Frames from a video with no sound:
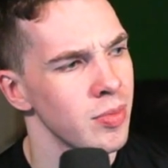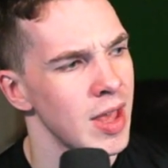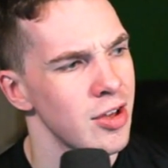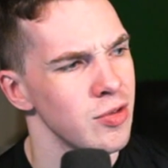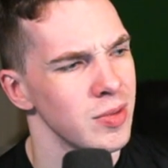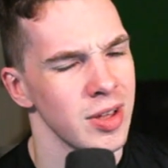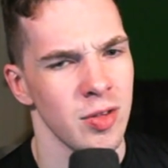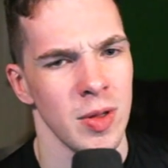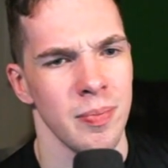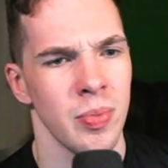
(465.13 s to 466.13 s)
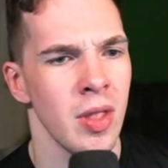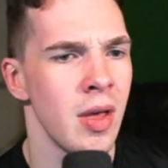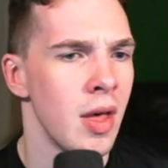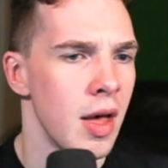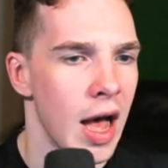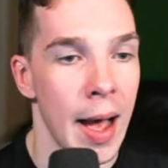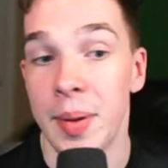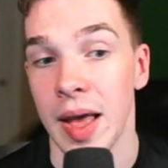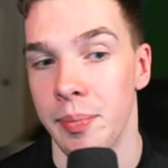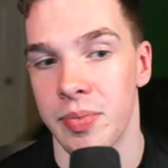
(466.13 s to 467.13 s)
Actually really sweet. But
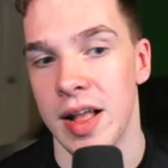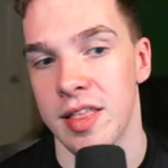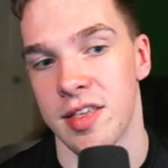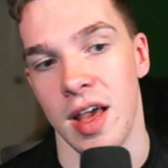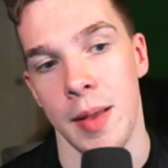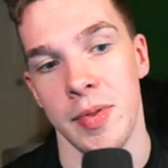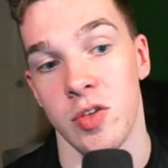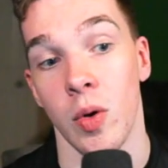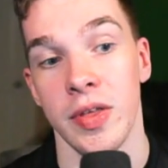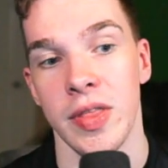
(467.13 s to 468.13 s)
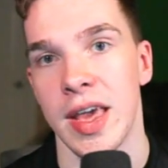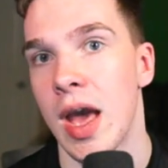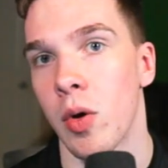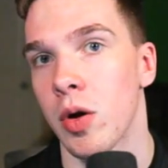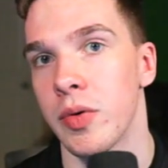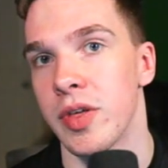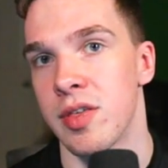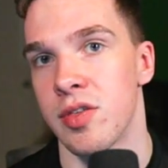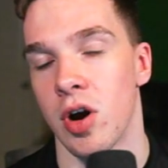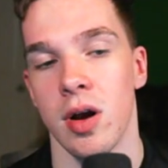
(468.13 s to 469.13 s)
yeah, that's one thing they can work with
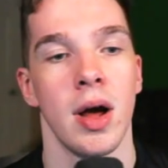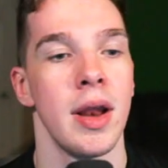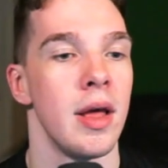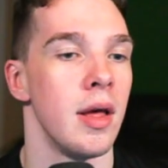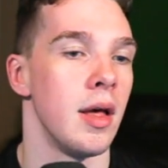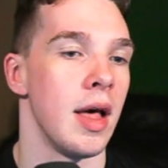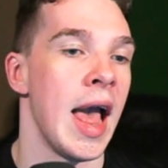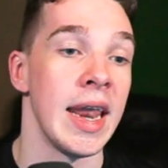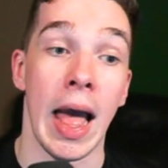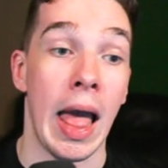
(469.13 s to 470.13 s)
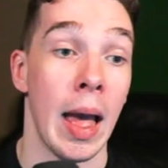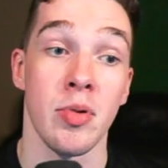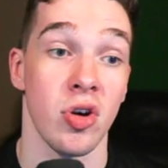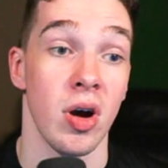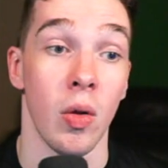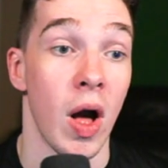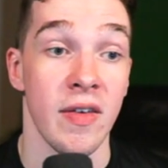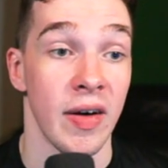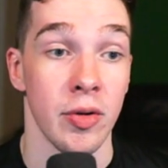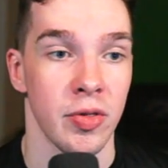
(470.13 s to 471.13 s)
is Targon. And I'm sure a lot
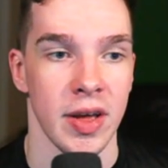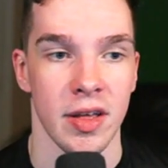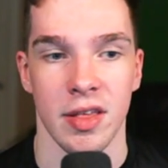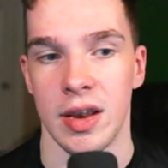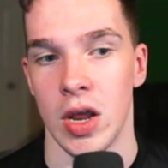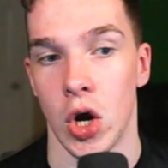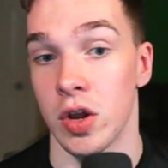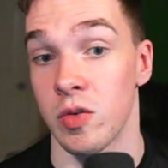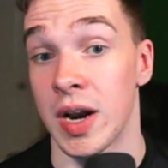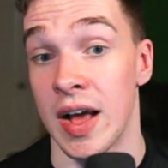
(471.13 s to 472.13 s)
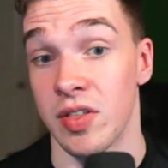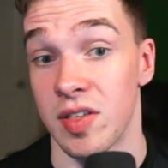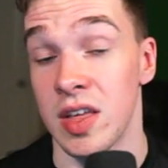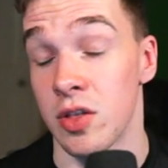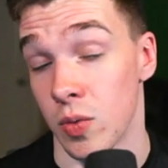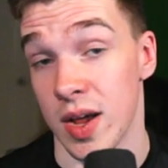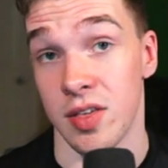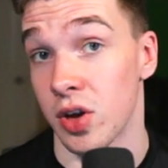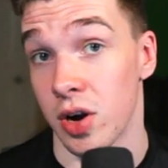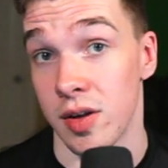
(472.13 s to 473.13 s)
of other things. And honestly, we're going to have to see the rest of
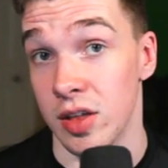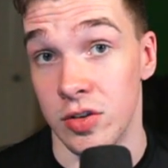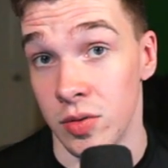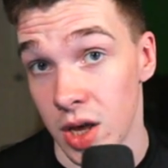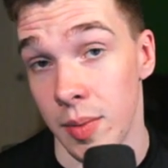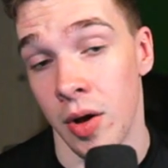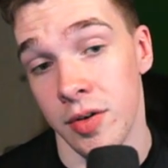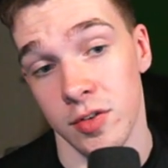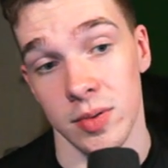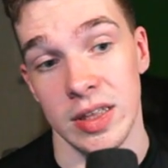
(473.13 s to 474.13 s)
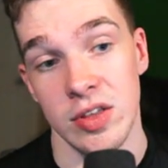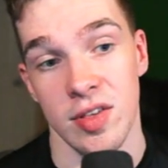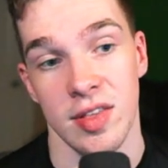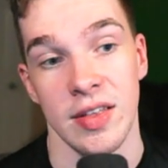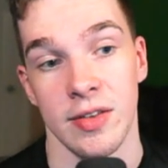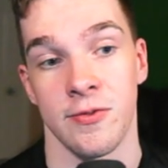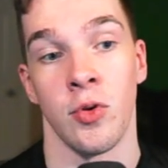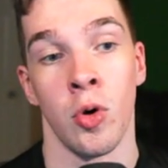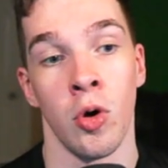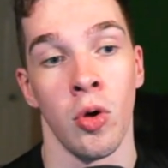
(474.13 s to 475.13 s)
the cards that do come out to really just get the
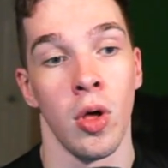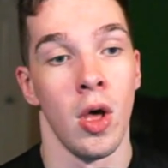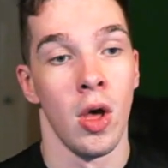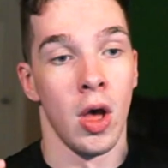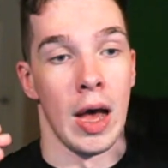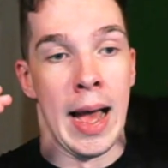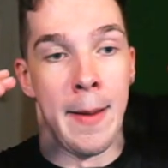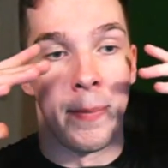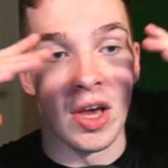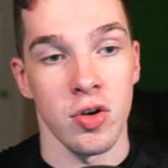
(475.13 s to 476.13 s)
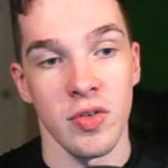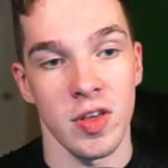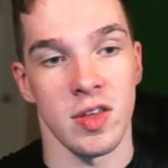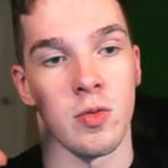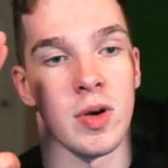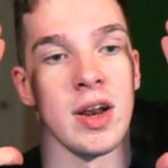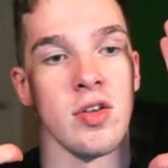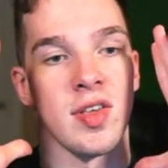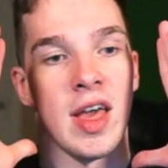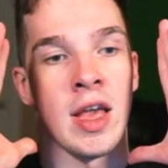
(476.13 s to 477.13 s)
full picture of this, because we're kind of
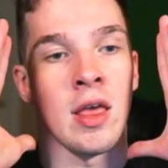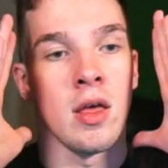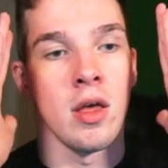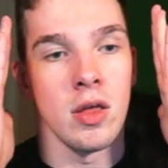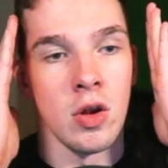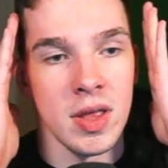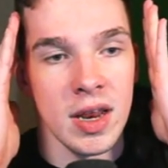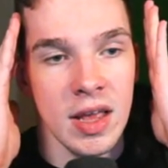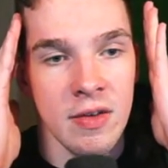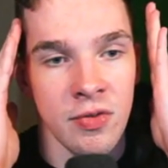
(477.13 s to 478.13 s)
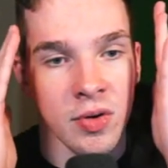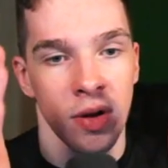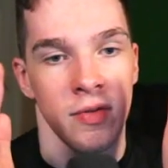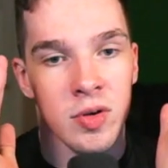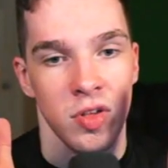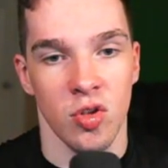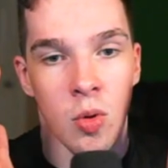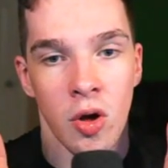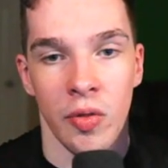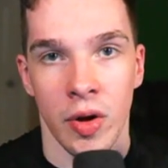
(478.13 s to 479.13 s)
just like, you know, getting a very, very
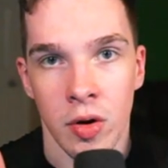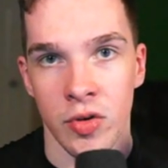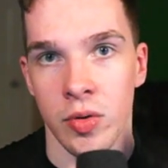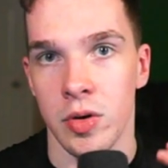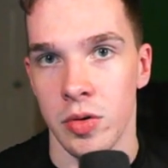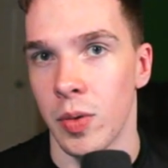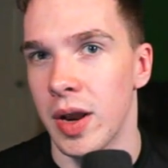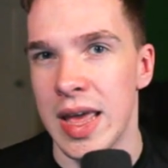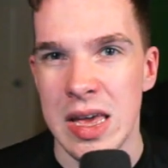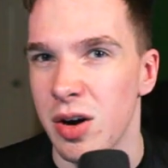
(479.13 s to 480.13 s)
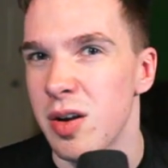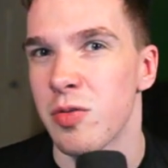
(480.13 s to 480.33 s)
small narrow view here with what 8 cards